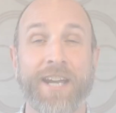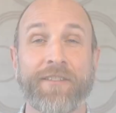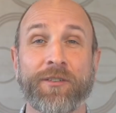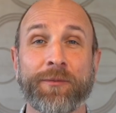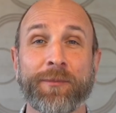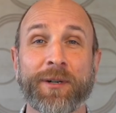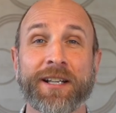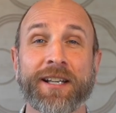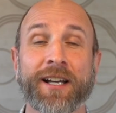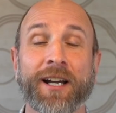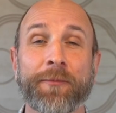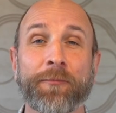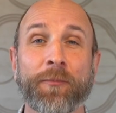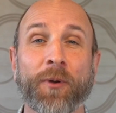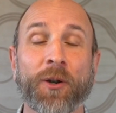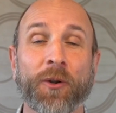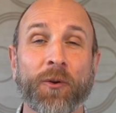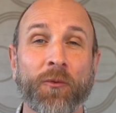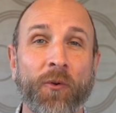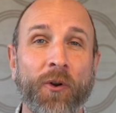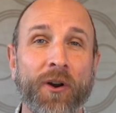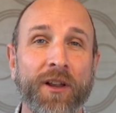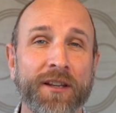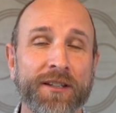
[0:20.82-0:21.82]
everybody, I'm
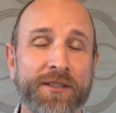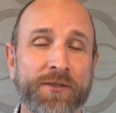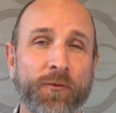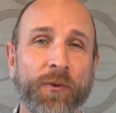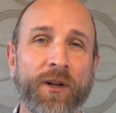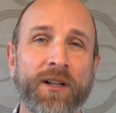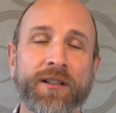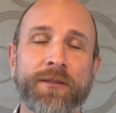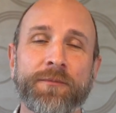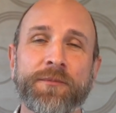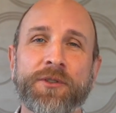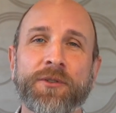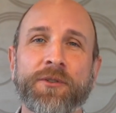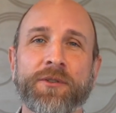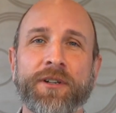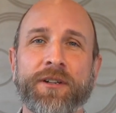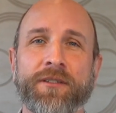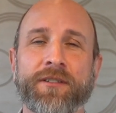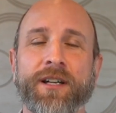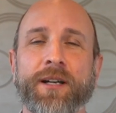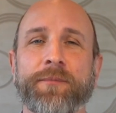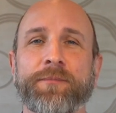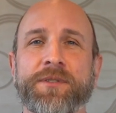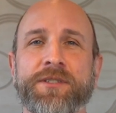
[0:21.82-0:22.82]
Mark Wallace. Welcome to
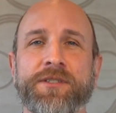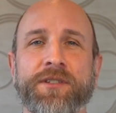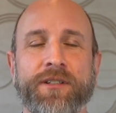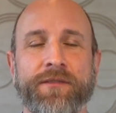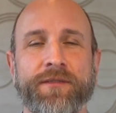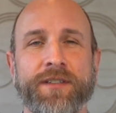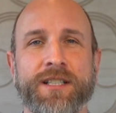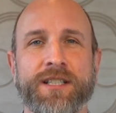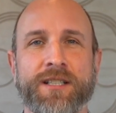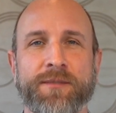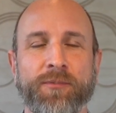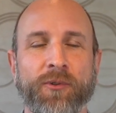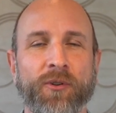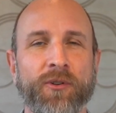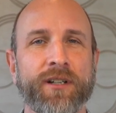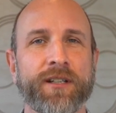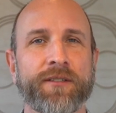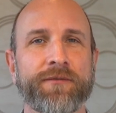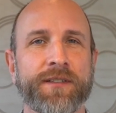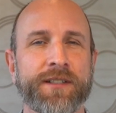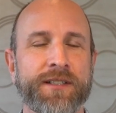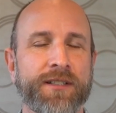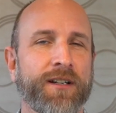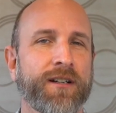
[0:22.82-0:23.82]
another episode of
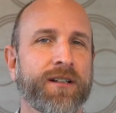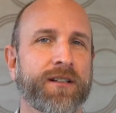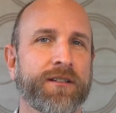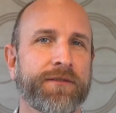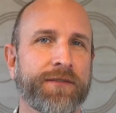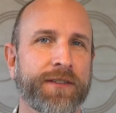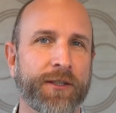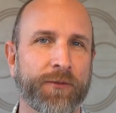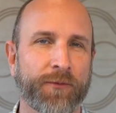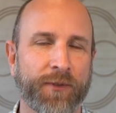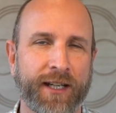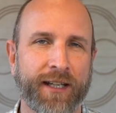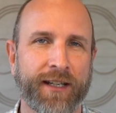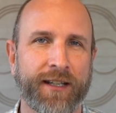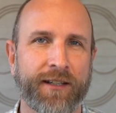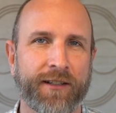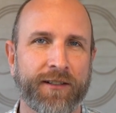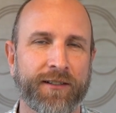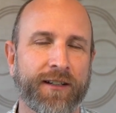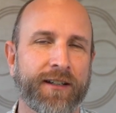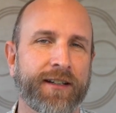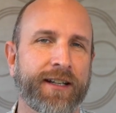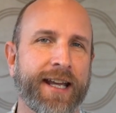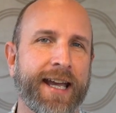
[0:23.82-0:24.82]
Exploring Photography right
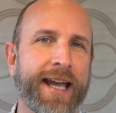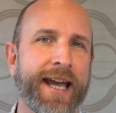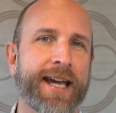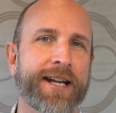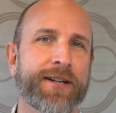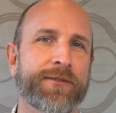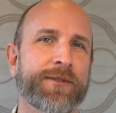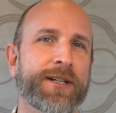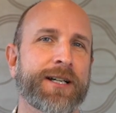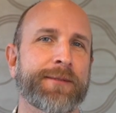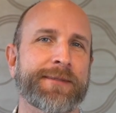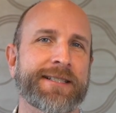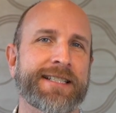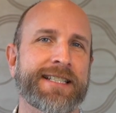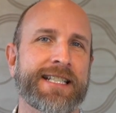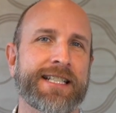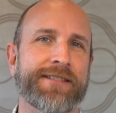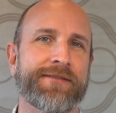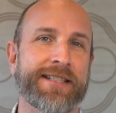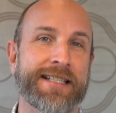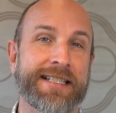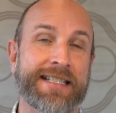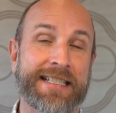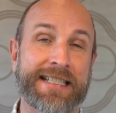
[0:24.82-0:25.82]
here on Adorama
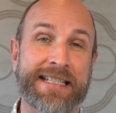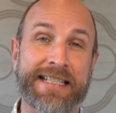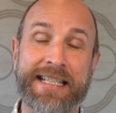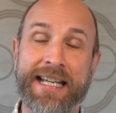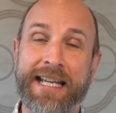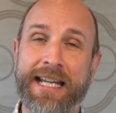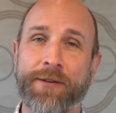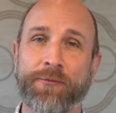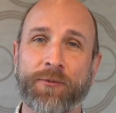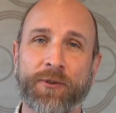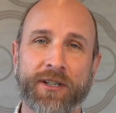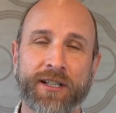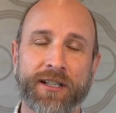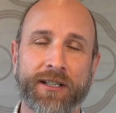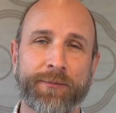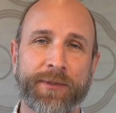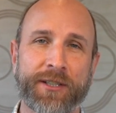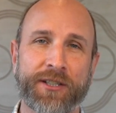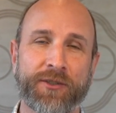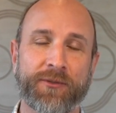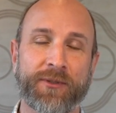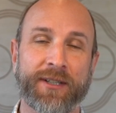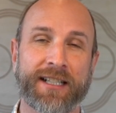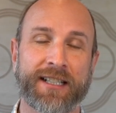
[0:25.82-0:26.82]
TV. Today we're gonna to be
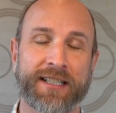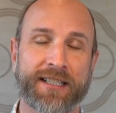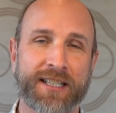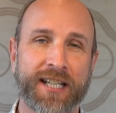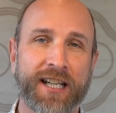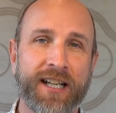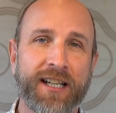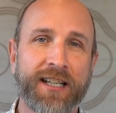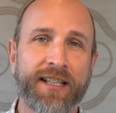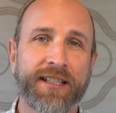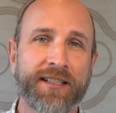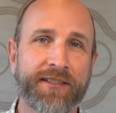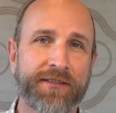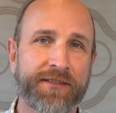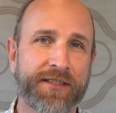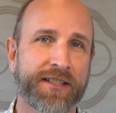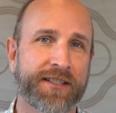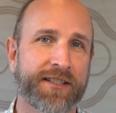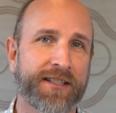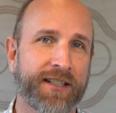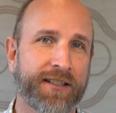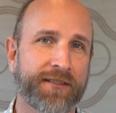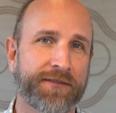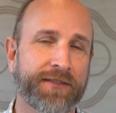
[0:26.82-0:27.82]
doing a ton of
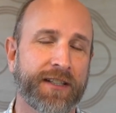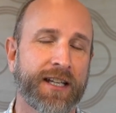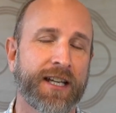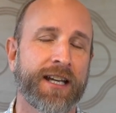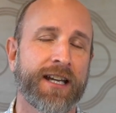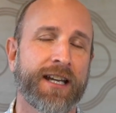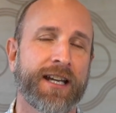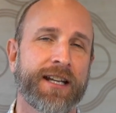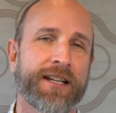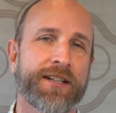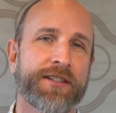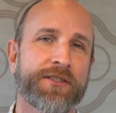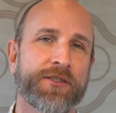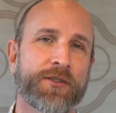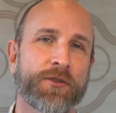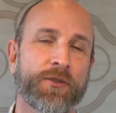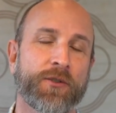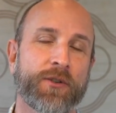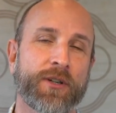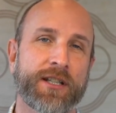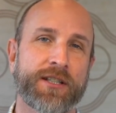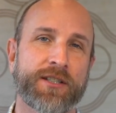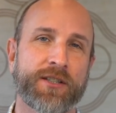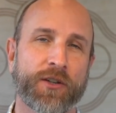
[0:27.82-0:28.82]
stuff and
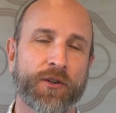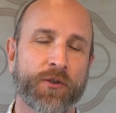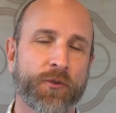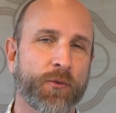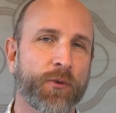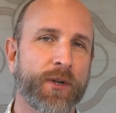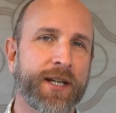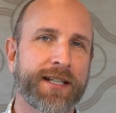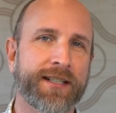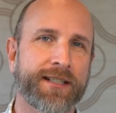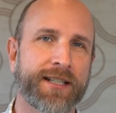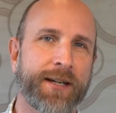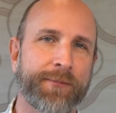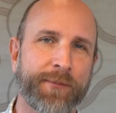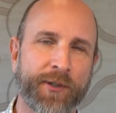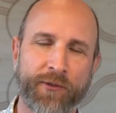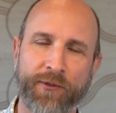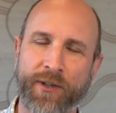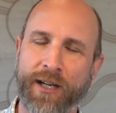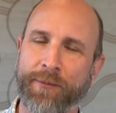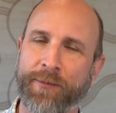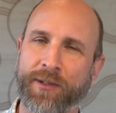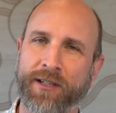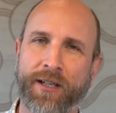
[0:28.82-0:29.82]
so it's a great time to
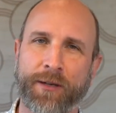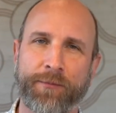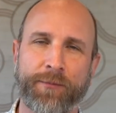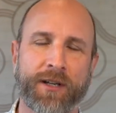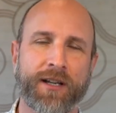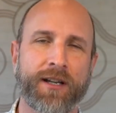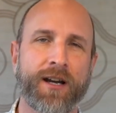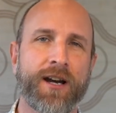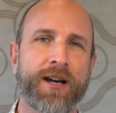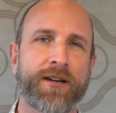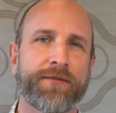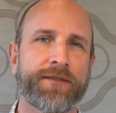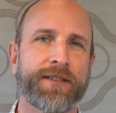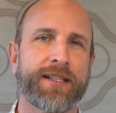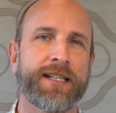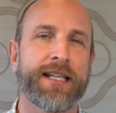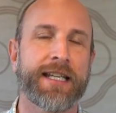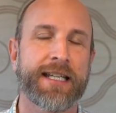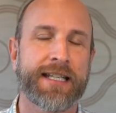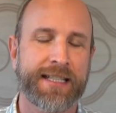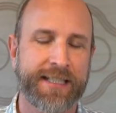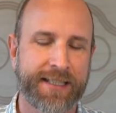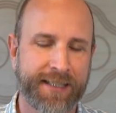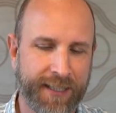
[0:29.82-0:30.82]
grab a cup of coffee,
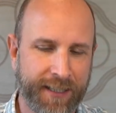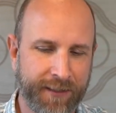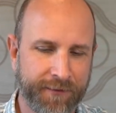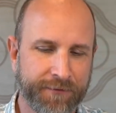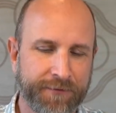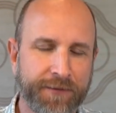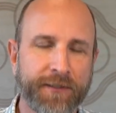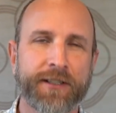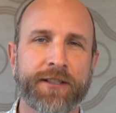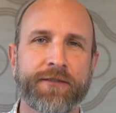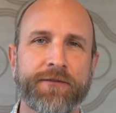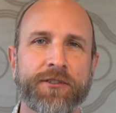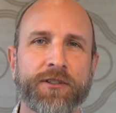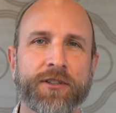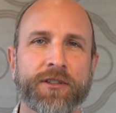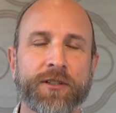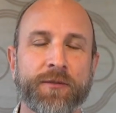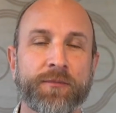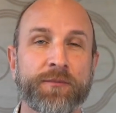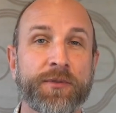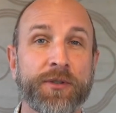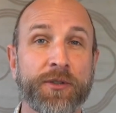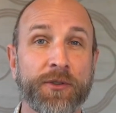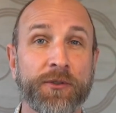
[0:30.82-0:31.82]
sit in front of your
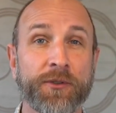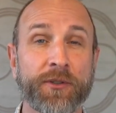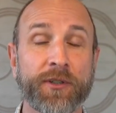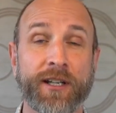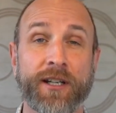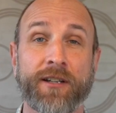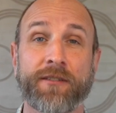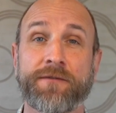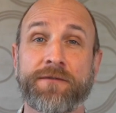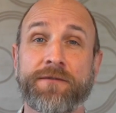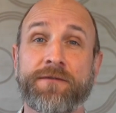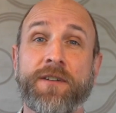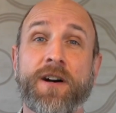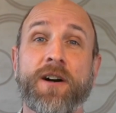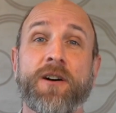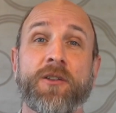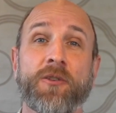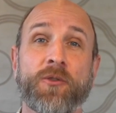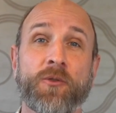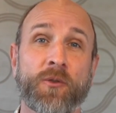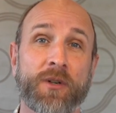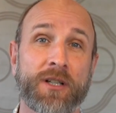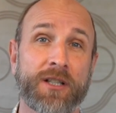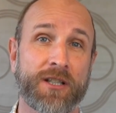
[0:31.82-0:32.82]
computer and
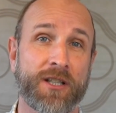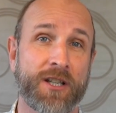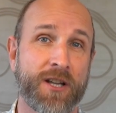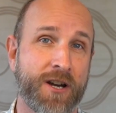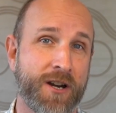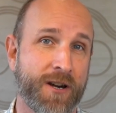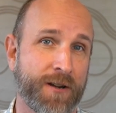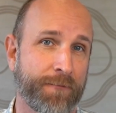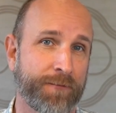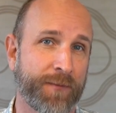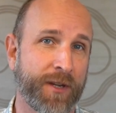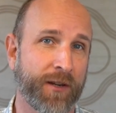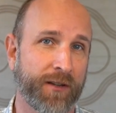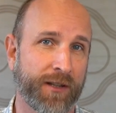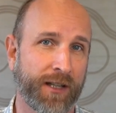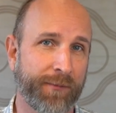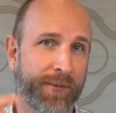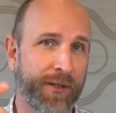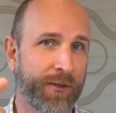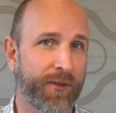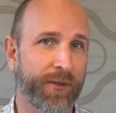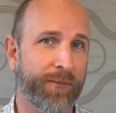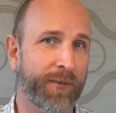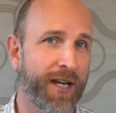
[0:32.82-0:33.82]
follow along. Now
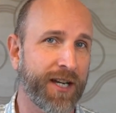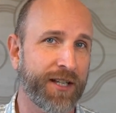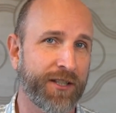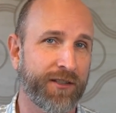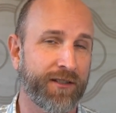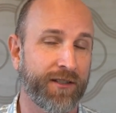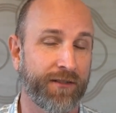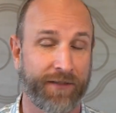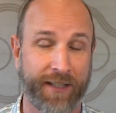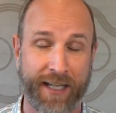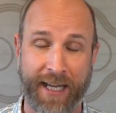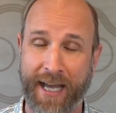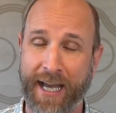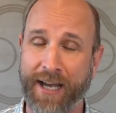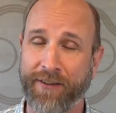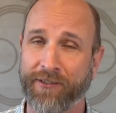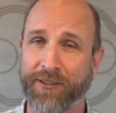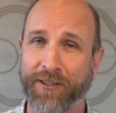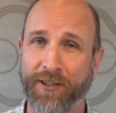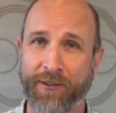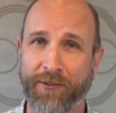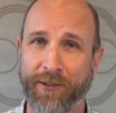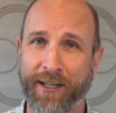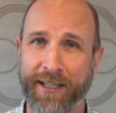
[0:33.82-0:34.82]
let me remind you, if you
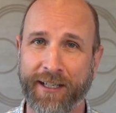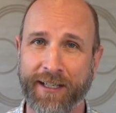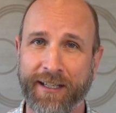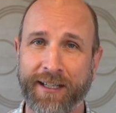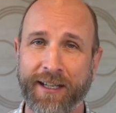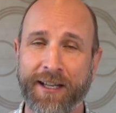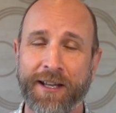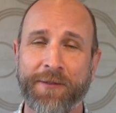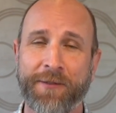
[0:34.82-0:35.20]
haven't already,